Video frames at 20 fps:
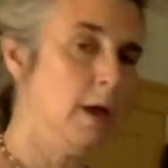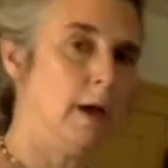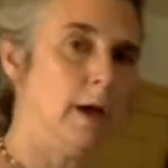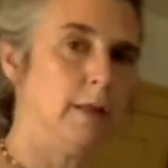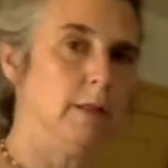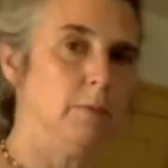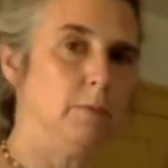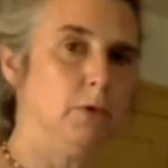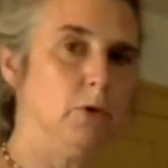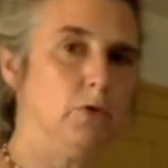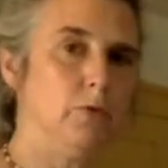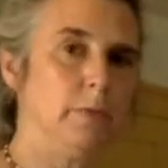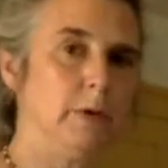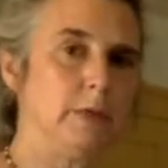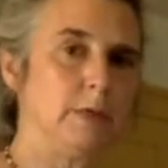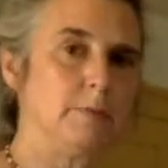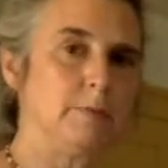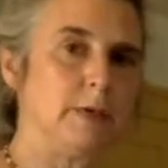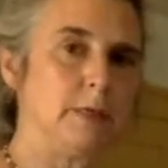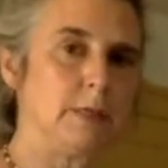And the movement
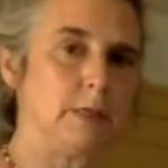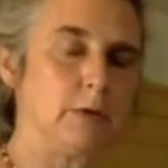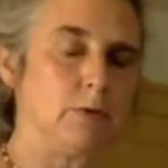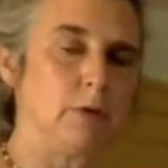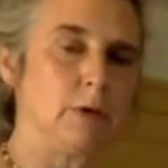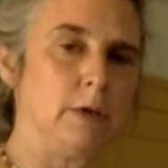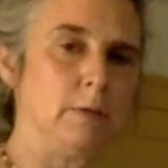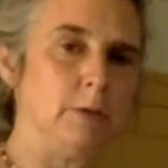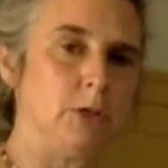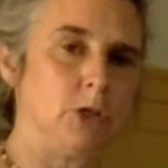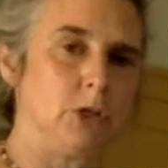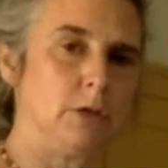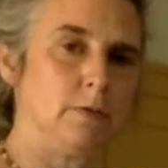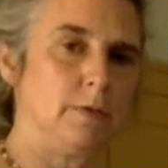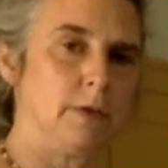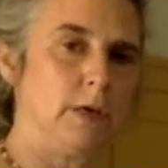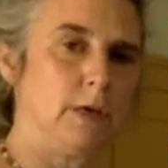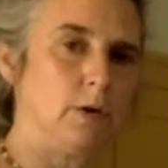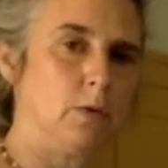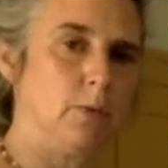is basically we're going to be
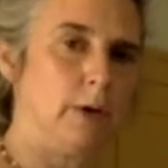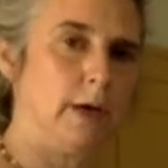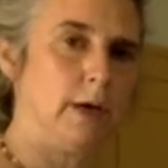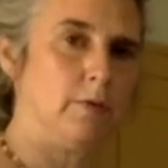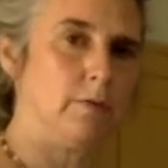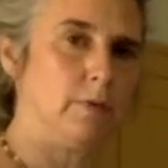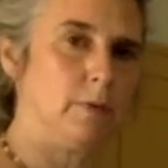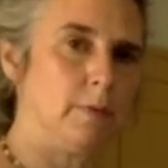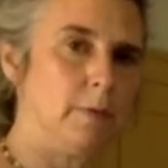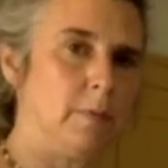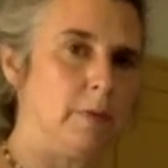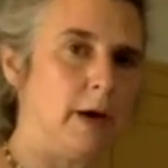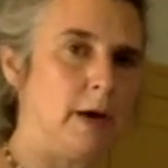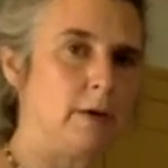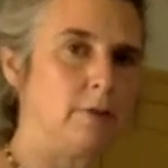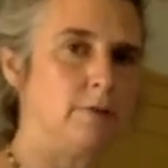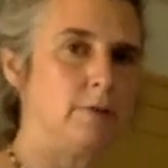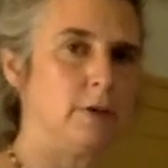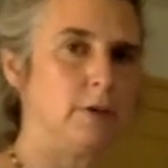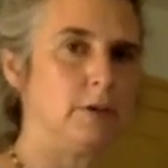shifting our weight from the
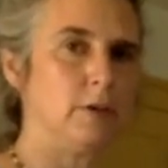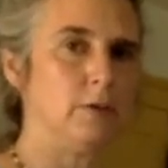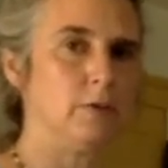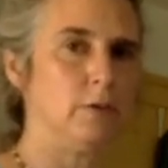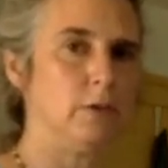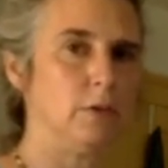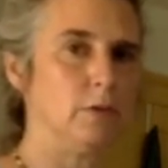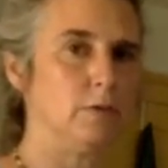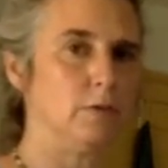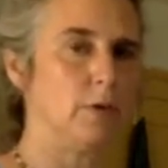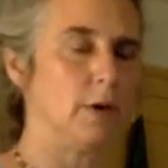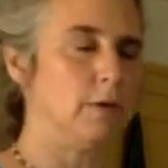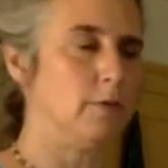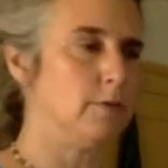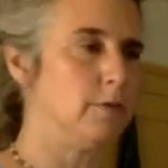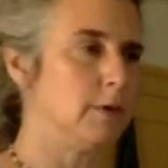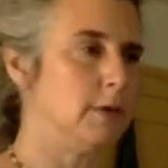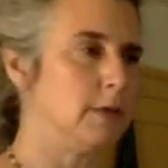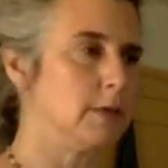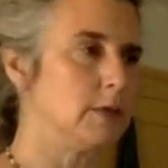back foot to the front
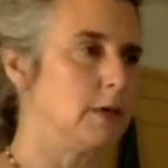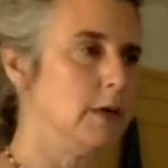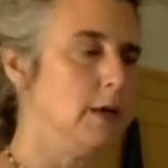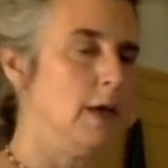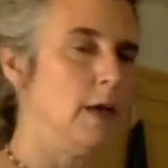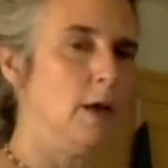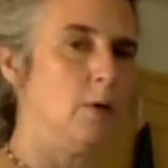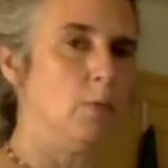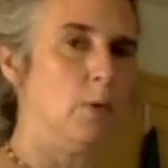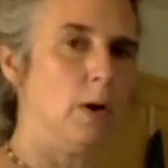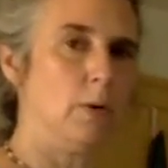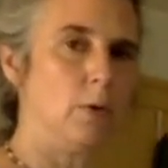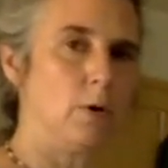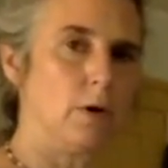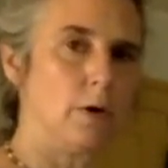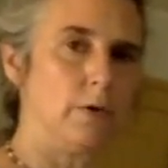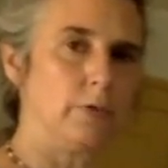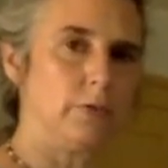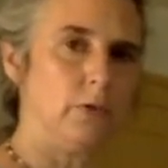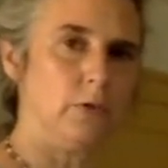foot while we're
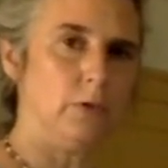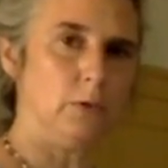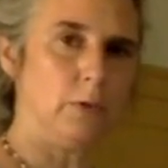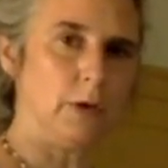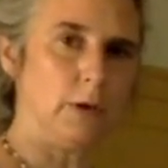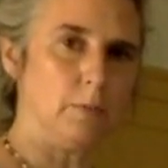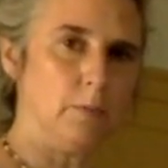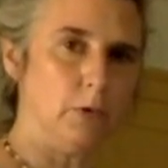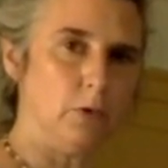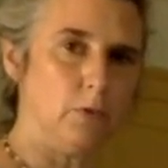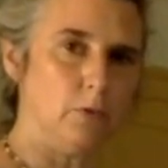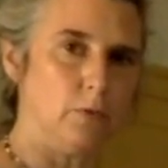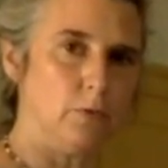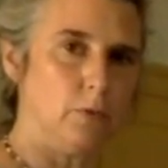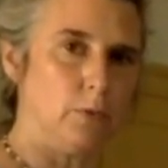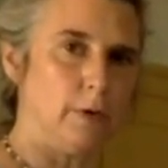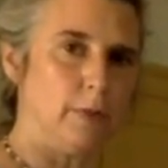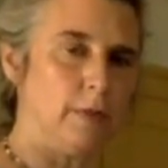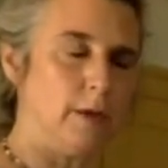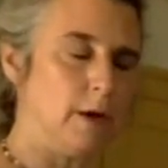also doing a move
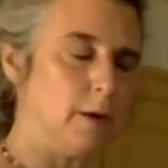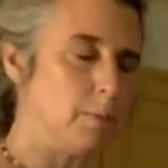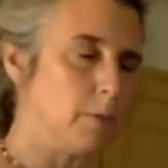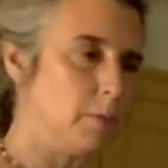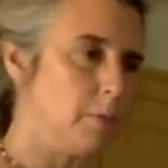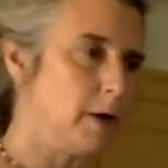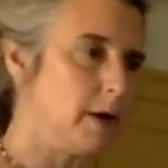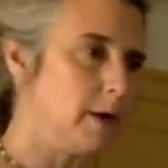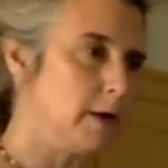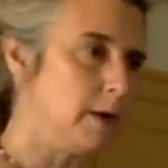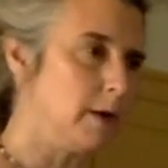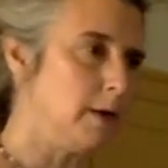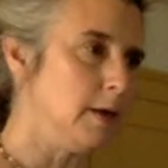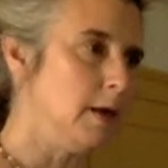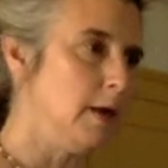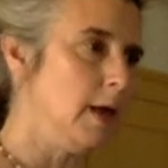with the upper body.